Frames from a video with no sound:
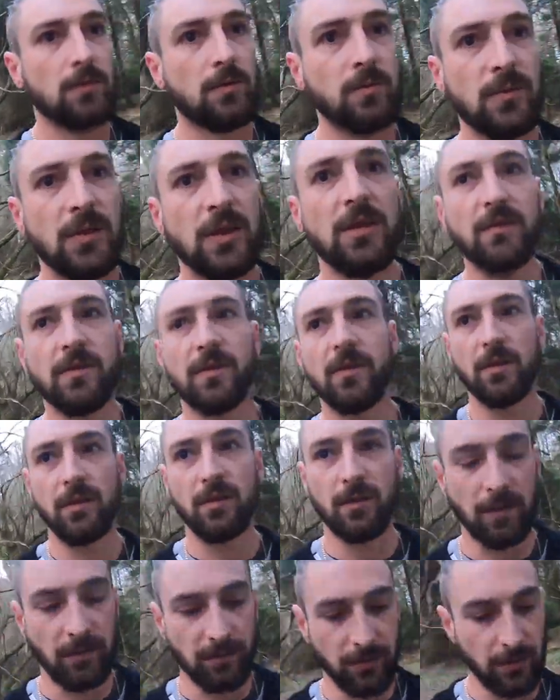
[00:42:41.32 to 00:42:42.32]
some deers in
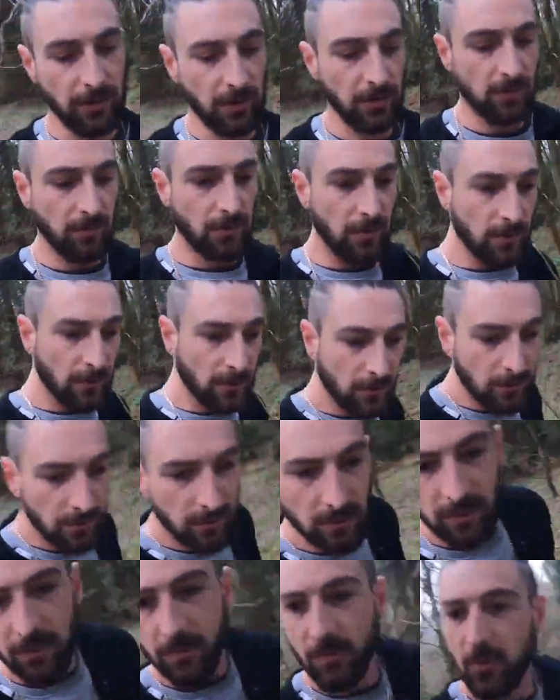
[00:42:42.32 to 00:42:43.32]
here the other day. You might
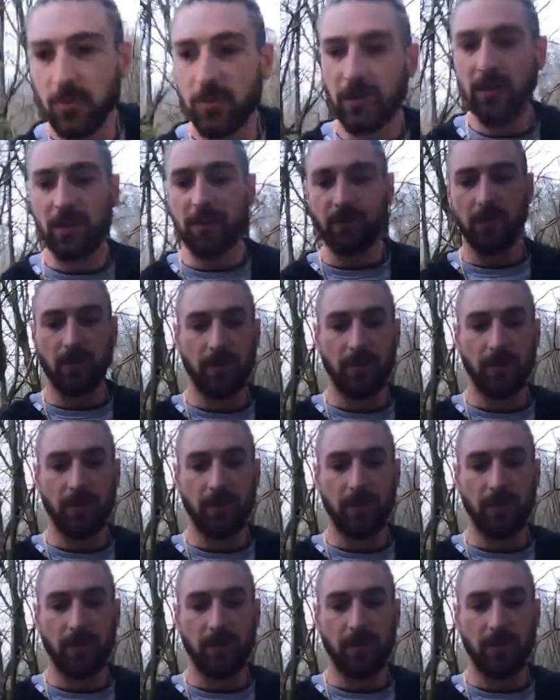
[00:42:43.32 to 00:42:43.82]
see some more deers